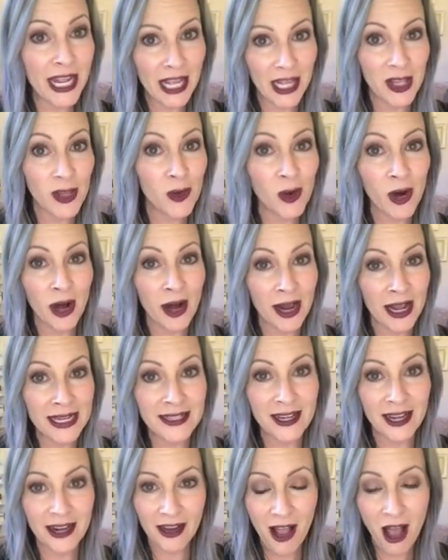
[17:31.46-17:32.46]

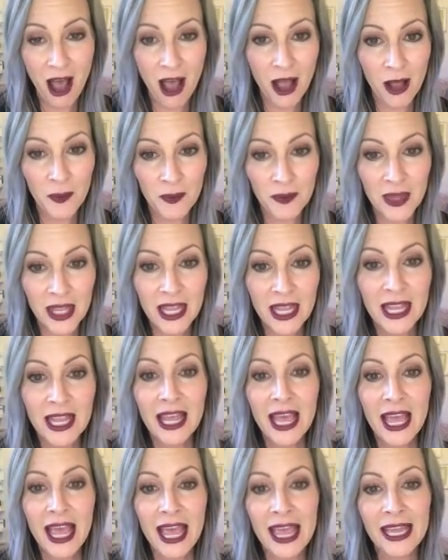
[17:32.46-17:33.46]
LORI.com,
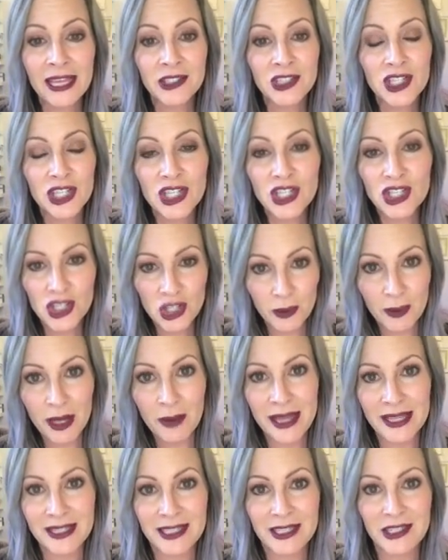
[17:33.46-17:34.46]
and just shoot me
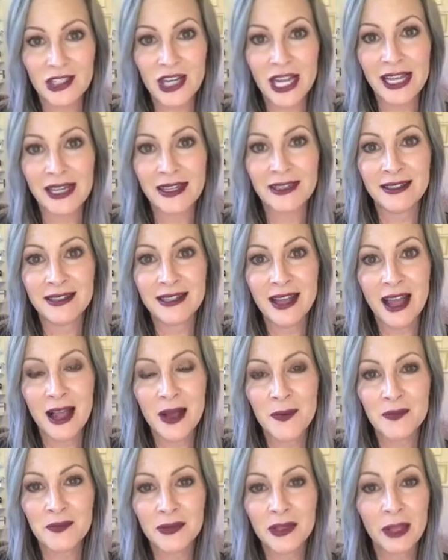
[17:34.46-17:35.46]
a message and
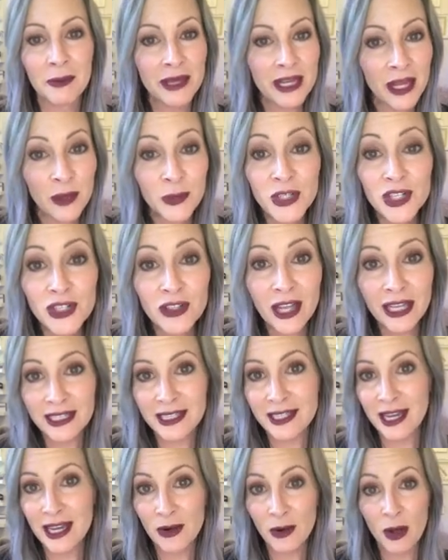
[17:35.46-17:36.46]
let me know what you'd like
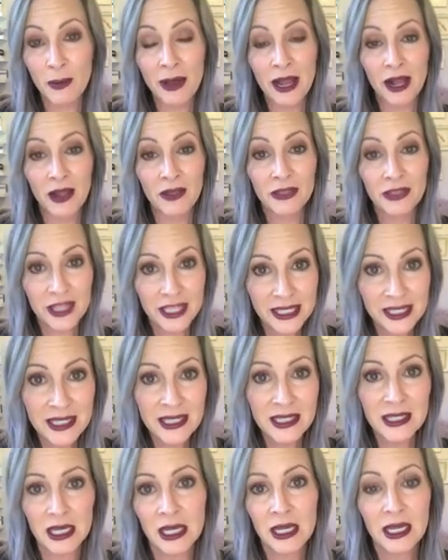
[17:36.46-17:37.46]
to know about
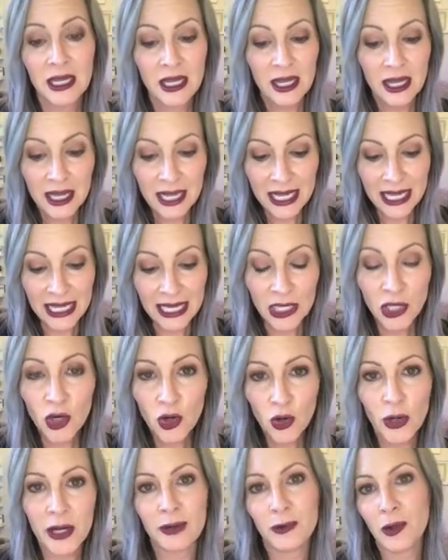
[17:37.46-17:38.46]
this
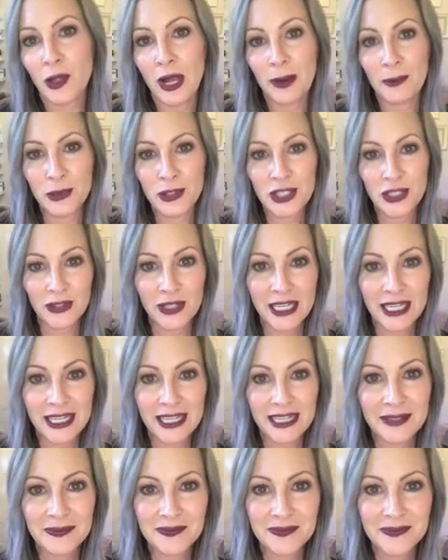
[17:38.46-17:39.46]
incredible
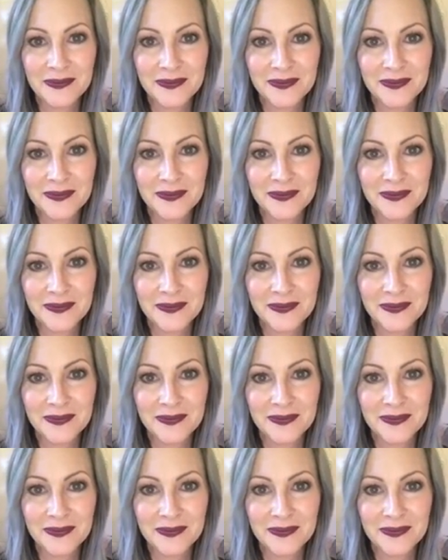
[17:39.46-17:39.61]
opportunity.